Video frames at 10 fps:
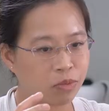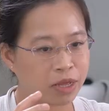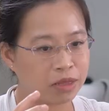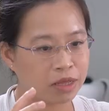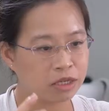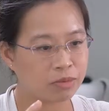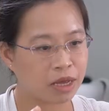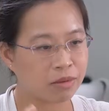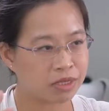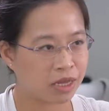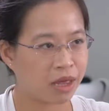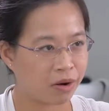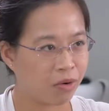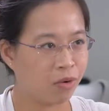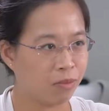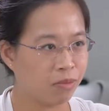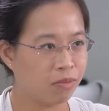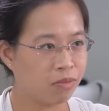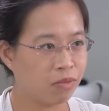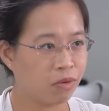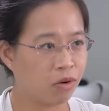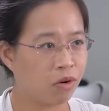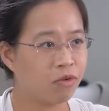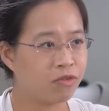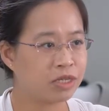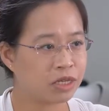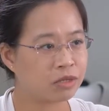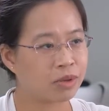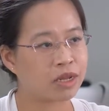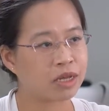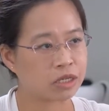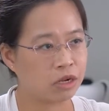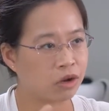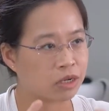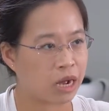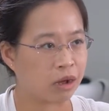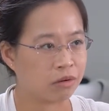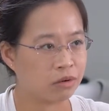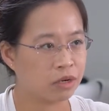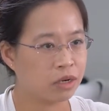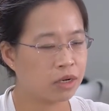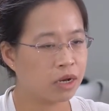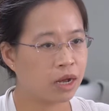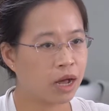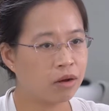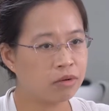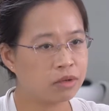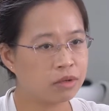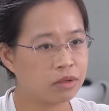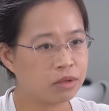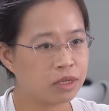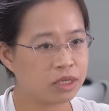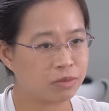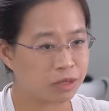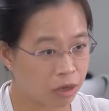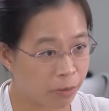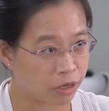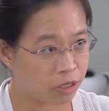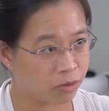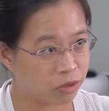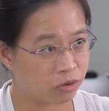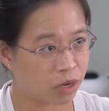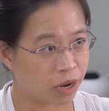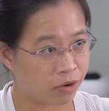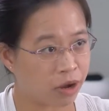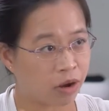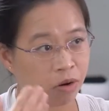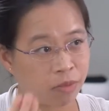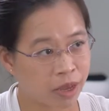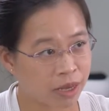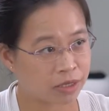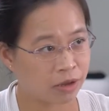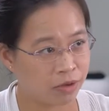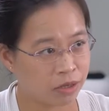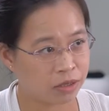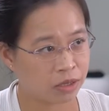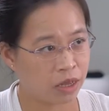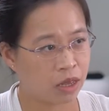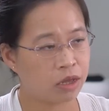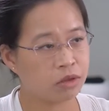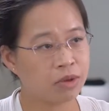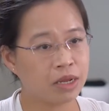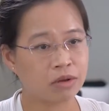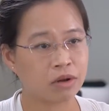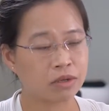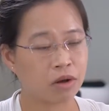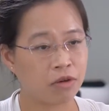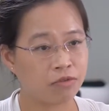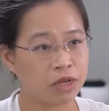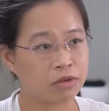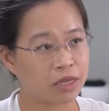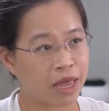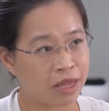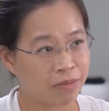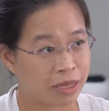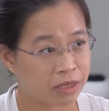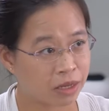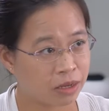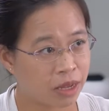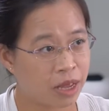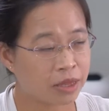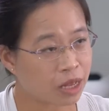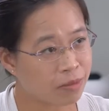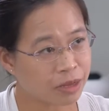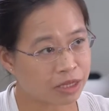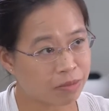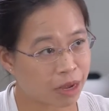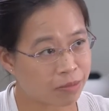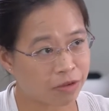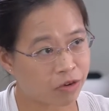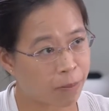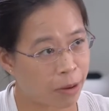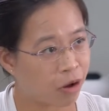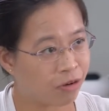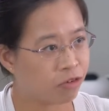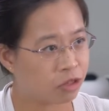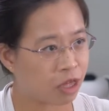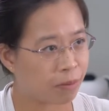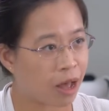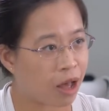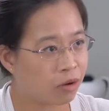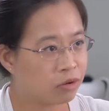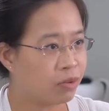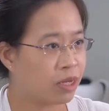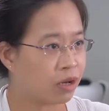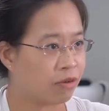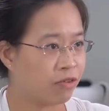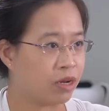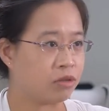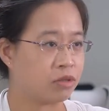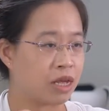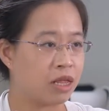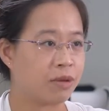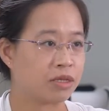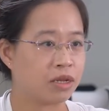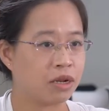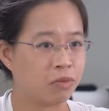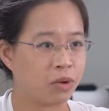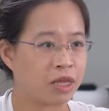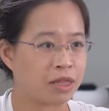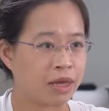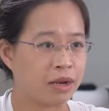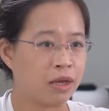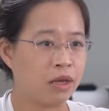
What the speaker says: When things become stay at home or overseas when there's lockdown, how is it still possible to carry out a home care service? Do we need to convert into telemedicine? Telemedicine might be a very powerful thing, but how do we convert into telemedicine in a way that